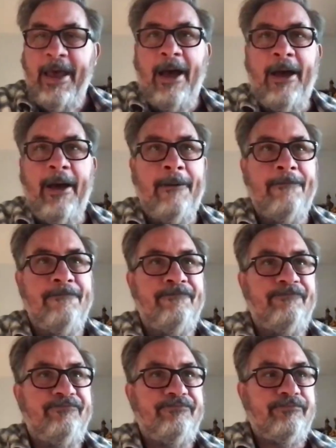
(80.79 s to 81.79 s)

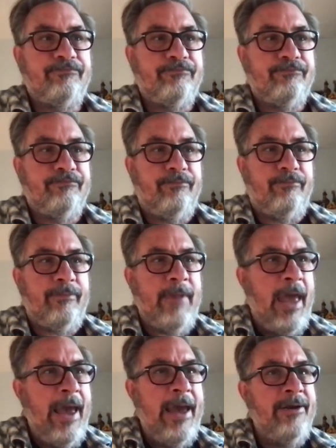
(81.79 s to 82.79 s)
Um,
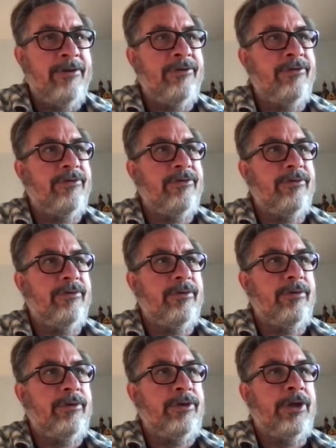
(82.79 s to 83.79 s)
and,
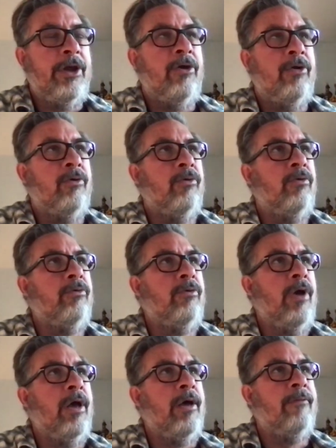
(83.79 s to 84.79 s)
you
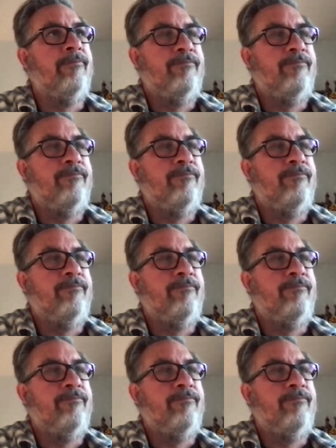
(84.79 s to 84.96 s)
know,